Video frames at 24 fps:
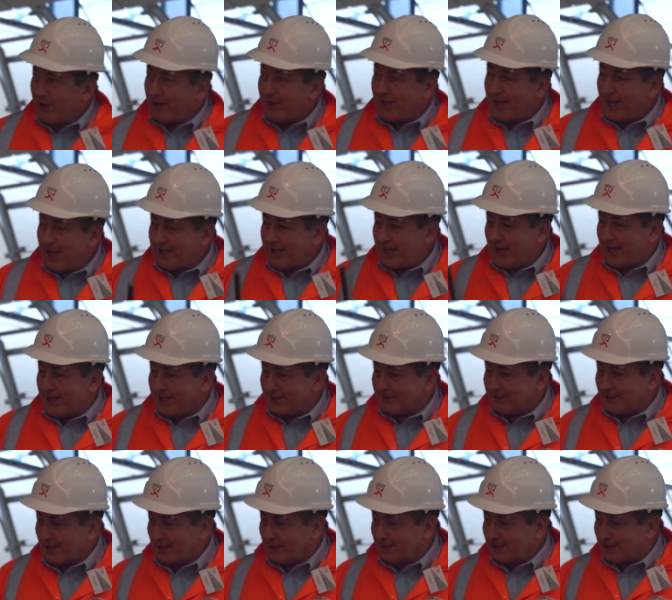industry,
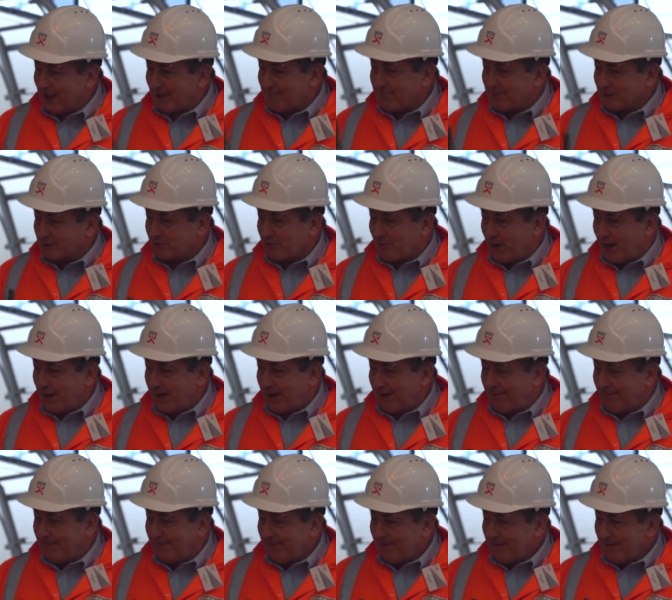but if
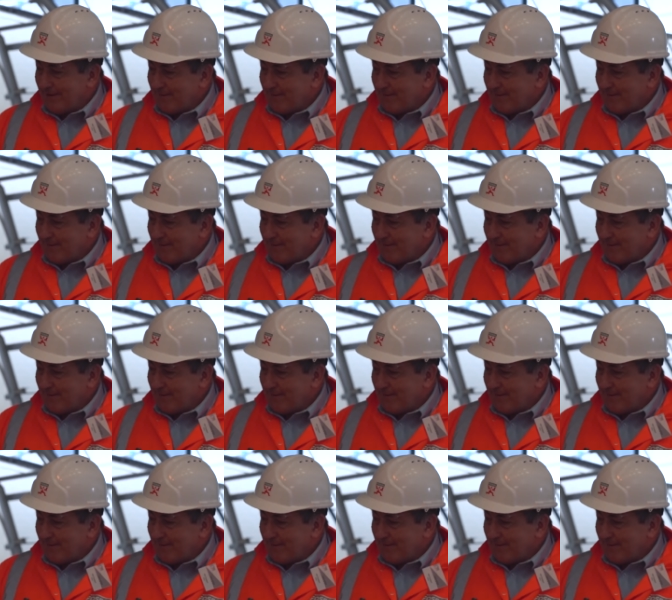it's not